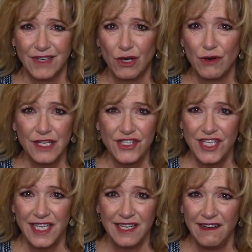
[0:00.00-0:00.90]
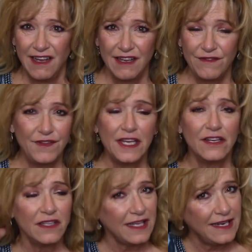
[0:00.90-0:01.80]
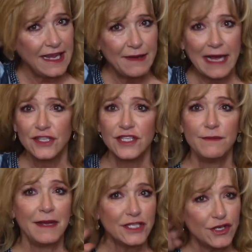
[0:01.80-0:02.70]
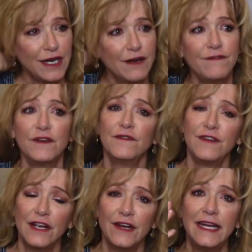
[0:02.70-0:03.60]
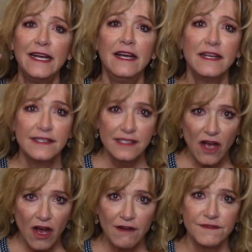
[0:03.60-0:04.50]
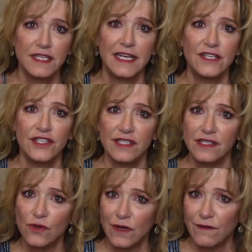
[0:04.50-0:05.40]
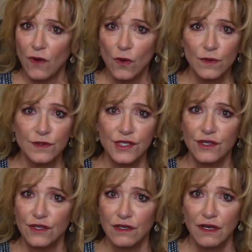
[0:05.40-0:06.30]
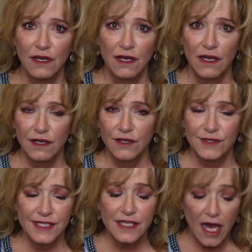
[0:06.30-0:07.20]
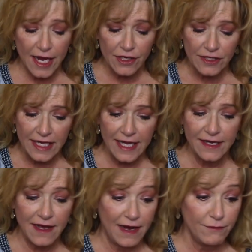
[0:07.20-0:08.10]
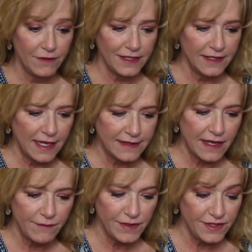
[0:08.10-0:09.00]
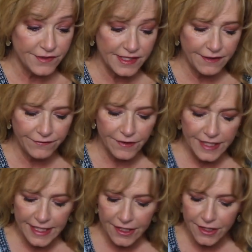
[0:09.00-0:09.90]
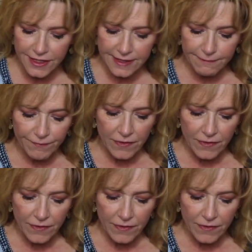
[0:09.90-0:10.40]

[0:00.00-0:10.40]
crunchy feel. It actually makes your hair feel very soft. It just sort of holds your style, and I really like that. I've been using it for years.